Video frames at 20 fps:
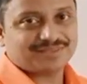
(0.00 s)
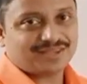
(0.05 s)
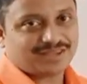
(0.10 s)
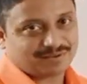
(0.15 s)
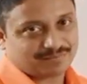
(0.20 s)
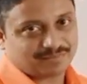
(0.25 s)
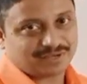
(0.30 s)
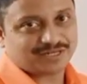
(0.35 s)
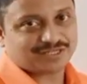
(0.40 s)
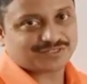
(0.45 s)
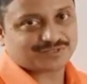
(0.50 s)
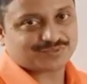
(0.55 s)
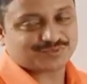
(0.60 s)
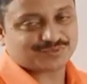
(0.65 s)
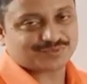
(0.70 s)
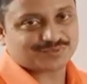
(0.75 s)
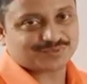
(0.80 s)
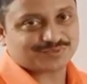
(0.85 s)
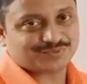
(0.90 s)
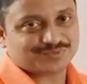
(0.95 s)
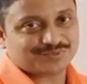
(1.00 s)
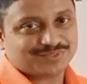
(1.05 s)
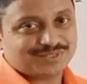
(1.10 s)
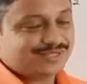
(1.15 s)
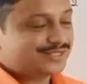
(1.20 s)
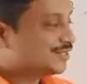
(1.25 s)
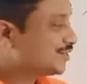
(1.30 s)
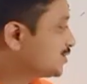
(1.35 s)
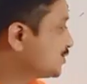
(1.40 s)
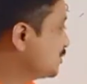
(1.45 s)
Next.
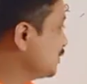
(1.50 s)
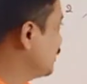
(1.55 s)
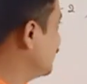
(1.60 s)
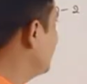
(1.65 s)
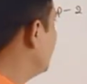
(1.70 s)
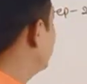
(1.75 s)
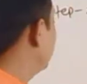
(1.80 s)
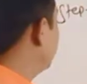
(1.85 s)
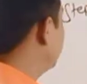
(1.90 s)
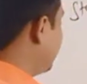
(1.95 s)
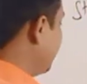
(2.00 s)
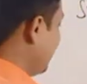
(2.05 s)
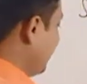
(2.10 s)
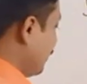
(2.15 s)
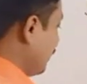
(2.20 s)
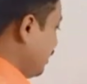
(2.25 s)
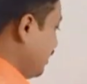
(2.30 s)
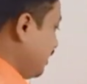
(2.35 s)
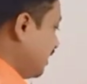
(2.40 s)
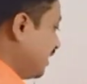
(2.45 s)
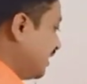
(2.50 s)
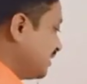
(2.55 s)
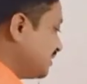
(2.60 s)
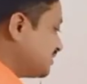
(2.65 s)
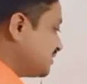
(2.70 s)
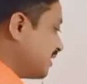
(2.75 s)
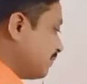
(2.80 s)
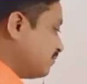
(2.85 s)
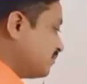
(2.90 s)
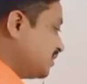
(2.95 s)
So I going ahead
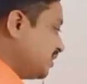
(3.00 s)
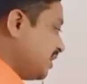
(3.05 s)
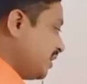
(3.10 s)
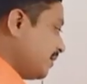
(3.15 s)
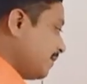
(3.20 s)
step 3.